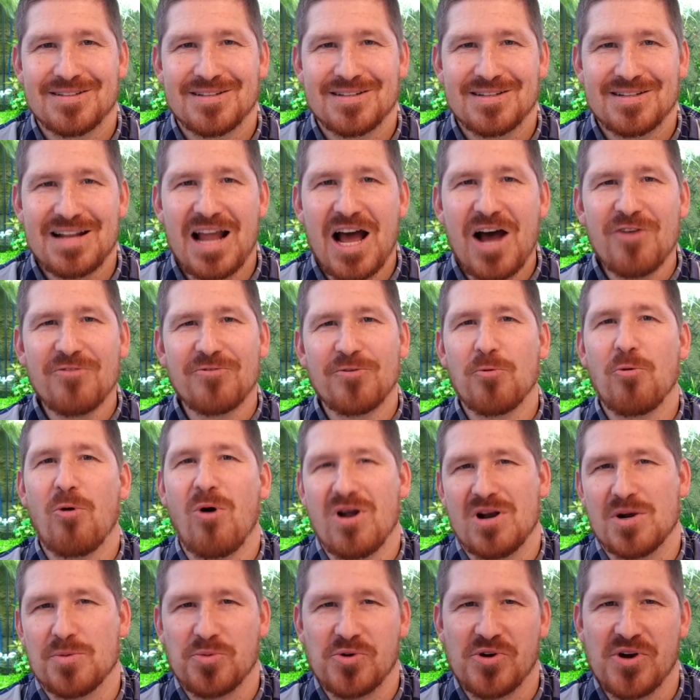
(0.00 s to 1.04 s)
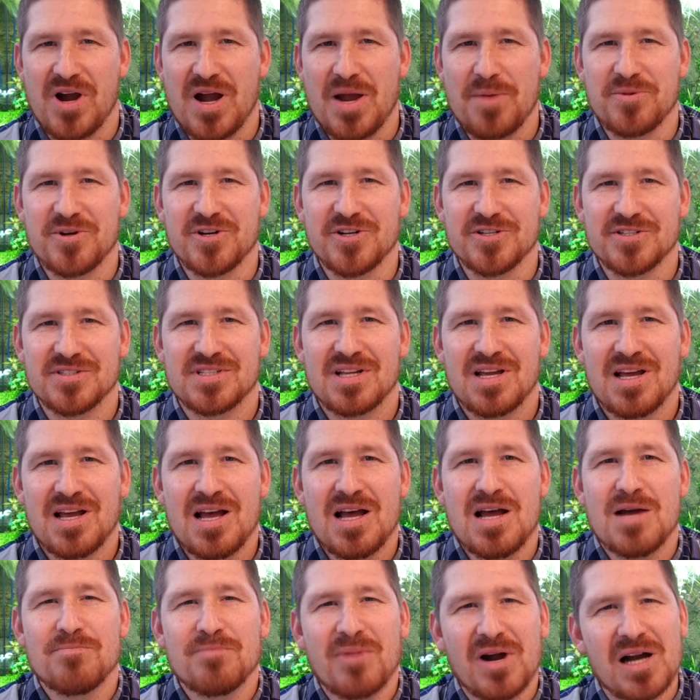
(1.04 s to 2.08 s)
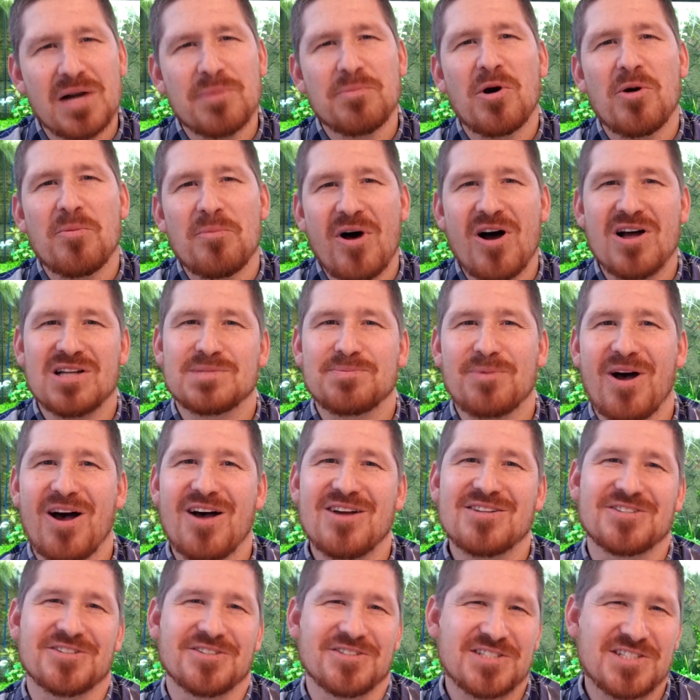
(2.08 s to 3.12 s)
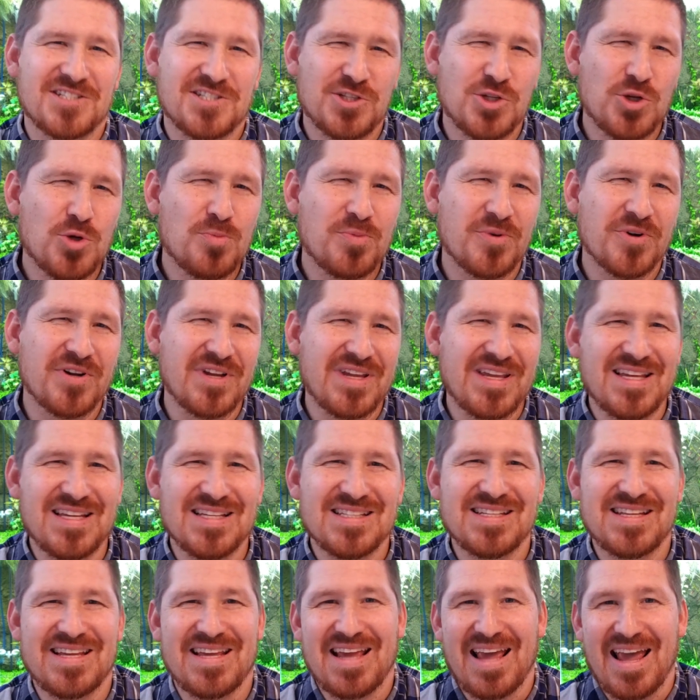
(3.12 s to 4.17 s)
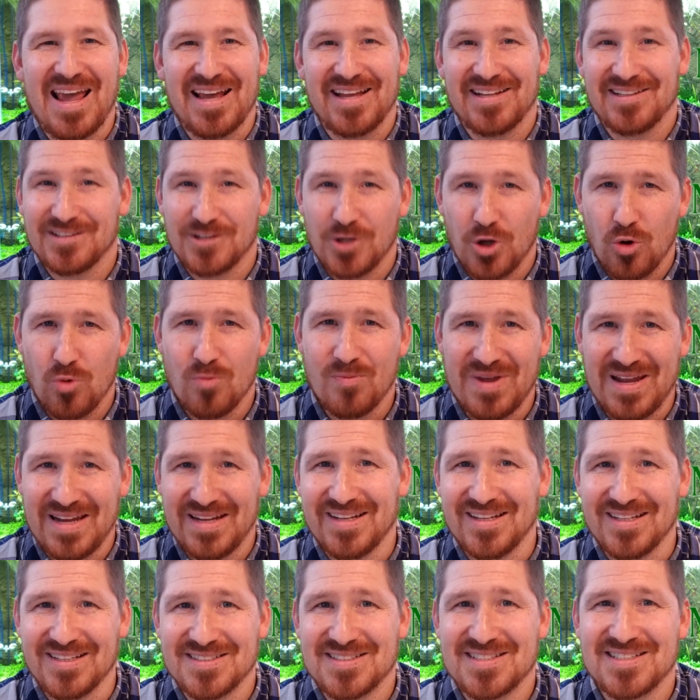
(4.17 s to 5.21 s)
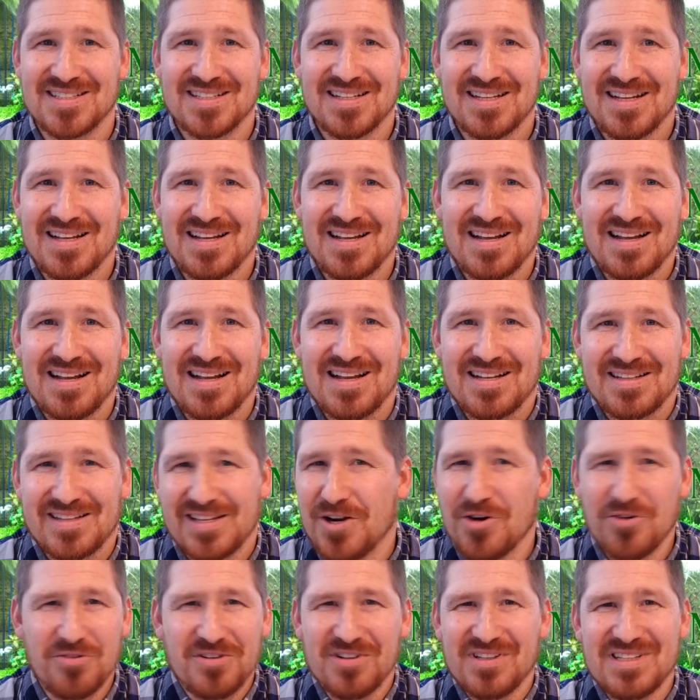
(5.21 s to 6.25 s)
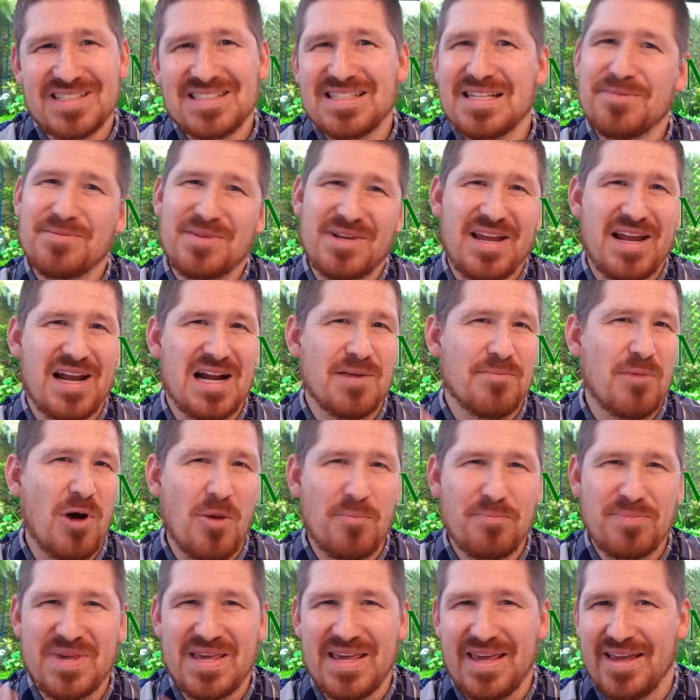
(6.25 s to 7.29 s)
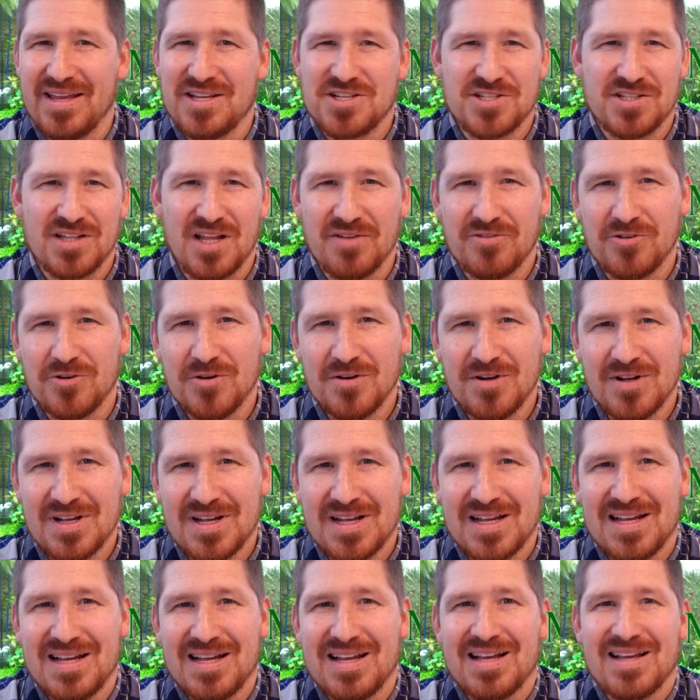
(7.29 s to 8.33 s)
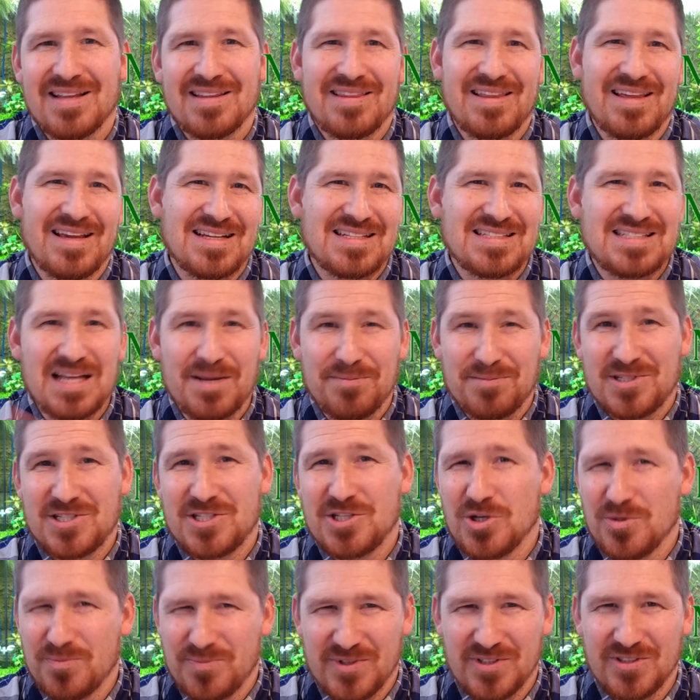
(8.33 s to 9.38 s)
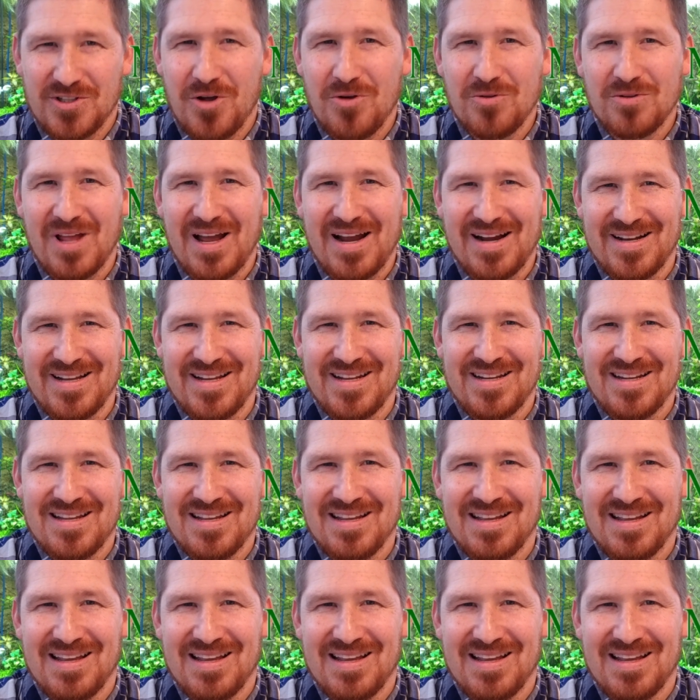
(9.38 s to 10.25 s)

Now for water parameters. Marimo Moss Balls are super easy and low maintenance. They don't really seem to care about pH level, they accept super low lighting,